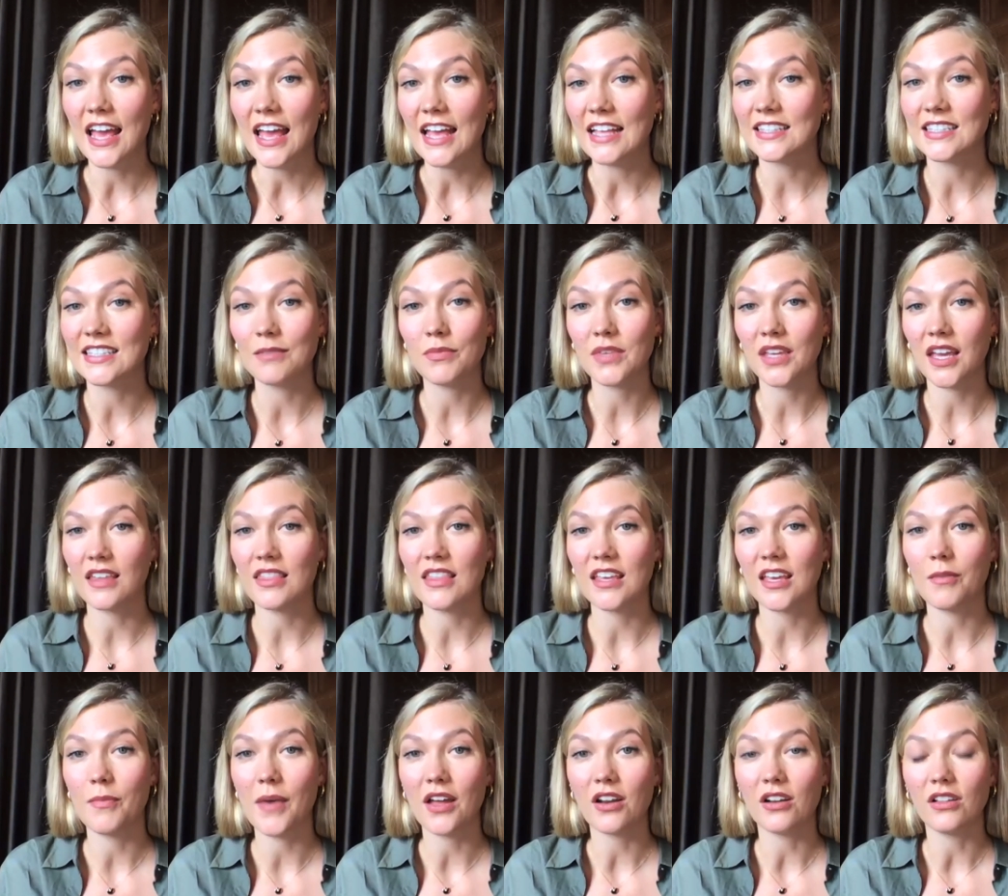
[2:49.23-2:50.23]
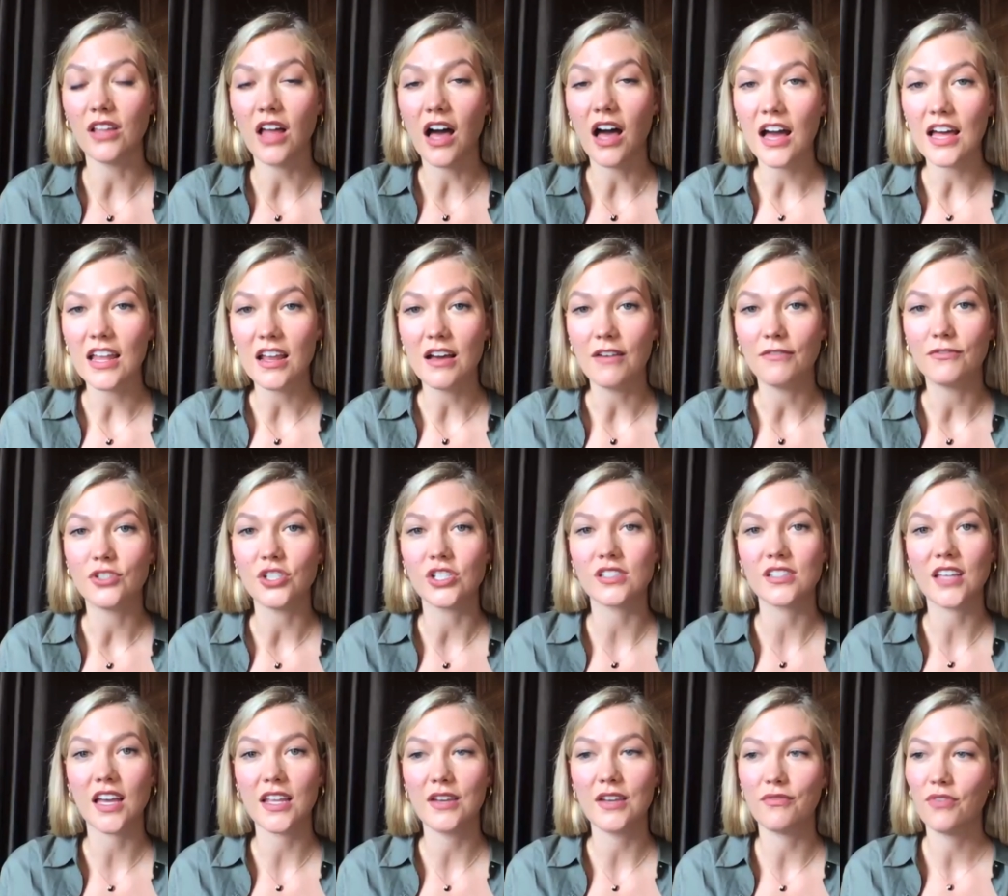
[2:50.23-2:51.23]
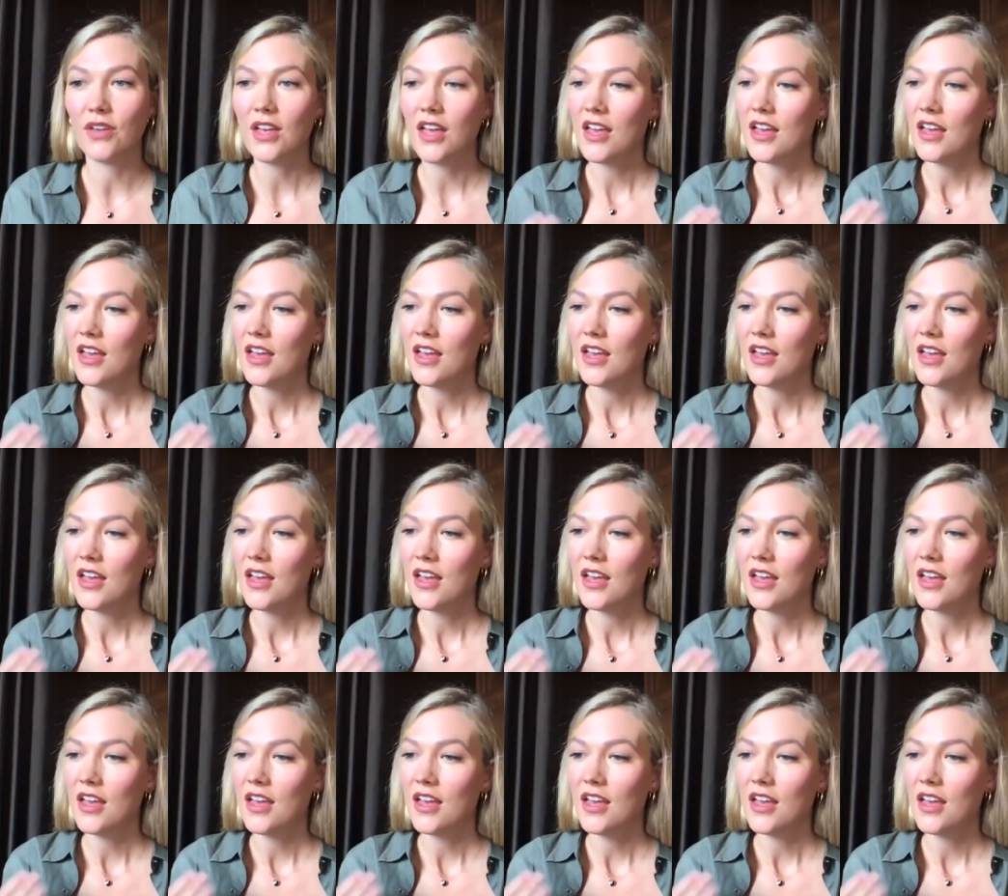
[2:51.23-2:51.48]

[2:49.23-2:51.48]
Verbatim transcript: It's something I think about a lot of just kind of